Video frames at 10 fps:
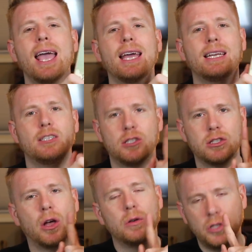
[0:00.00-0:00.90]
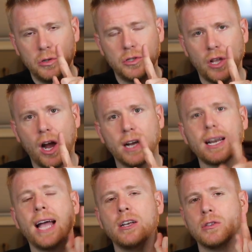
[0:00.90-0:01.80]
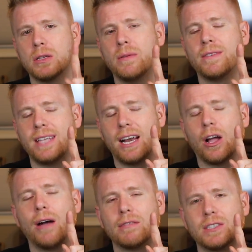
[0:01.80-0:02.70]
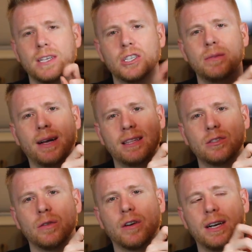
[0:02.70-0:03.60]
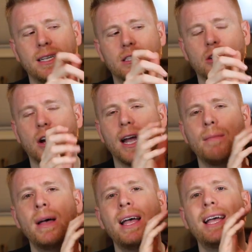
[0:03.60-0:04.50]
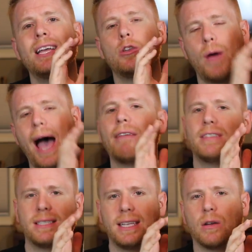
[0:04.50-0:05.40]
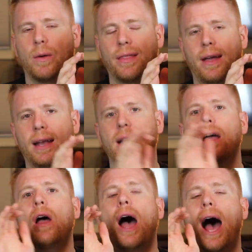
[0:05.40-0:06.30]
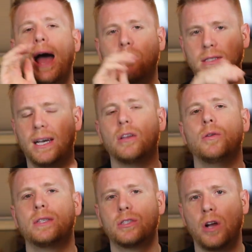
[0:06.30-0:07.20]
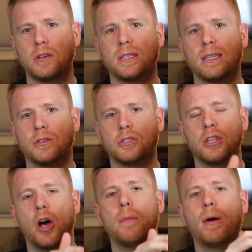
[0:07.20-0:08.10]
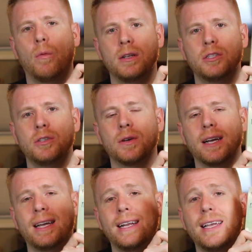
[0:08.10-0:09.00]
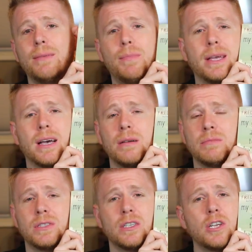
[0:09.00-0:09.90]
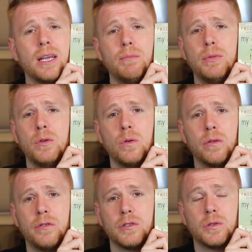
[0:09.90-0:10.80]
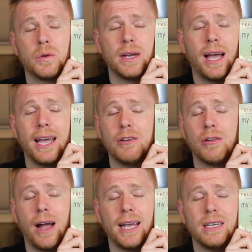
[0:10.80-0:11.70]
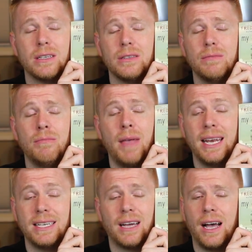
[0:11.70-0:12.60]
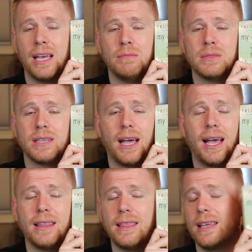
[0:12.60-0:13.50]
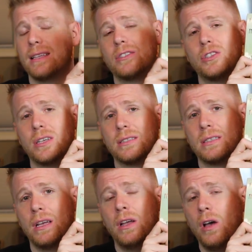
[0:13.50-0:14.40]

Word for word: It is slow to start. I know some of us had a conversation about this over on Instagram. You have to stick with it. I will tell you, it starts a little slow, but once you are in it, it becomes such a beautiful story. I cried many times. I think it's just